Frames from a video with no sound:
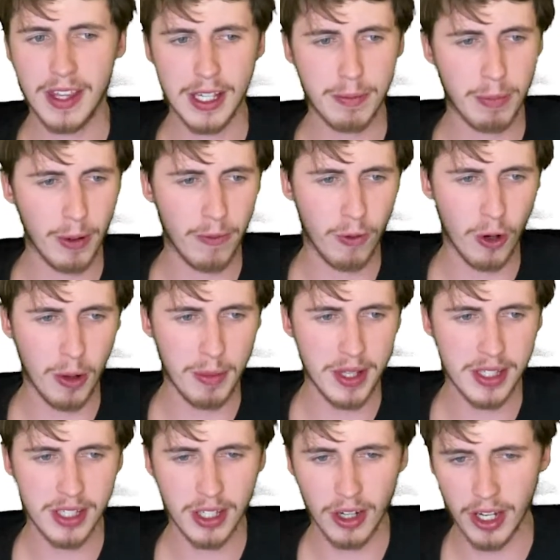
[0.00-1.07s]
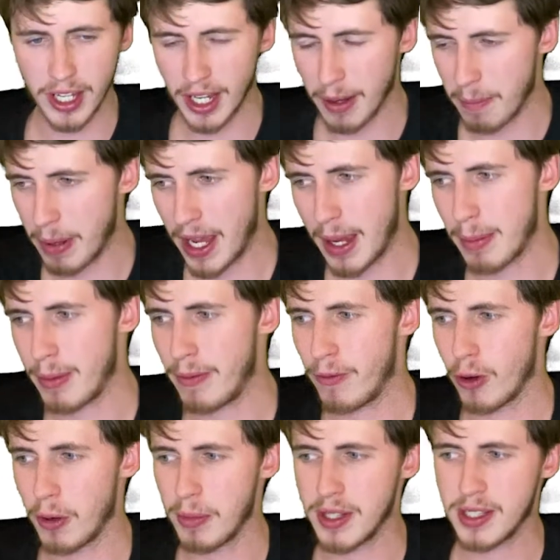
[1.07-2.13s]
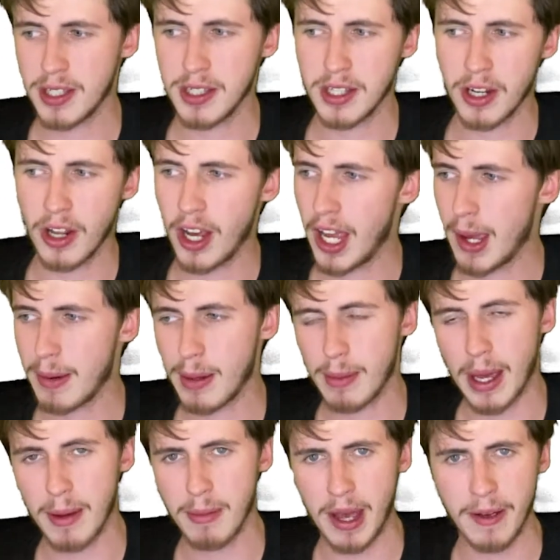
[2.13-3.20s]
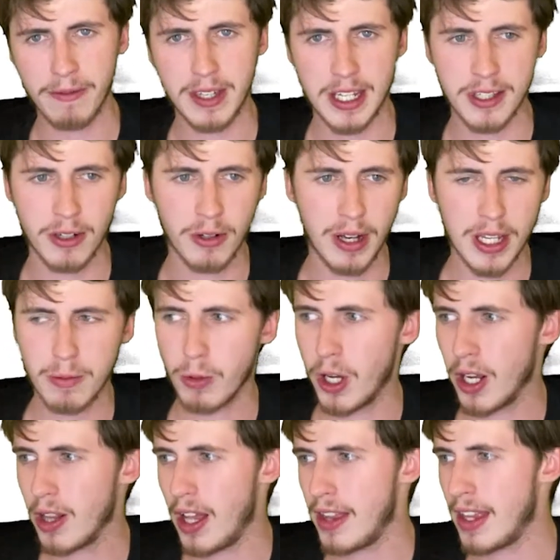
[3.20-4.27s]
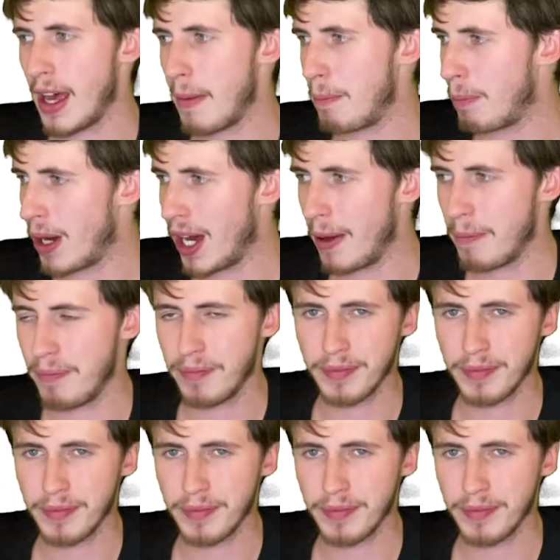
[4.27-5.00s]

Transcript: performance, you know, you compare performances. I know MMA math doesn't always work like that, but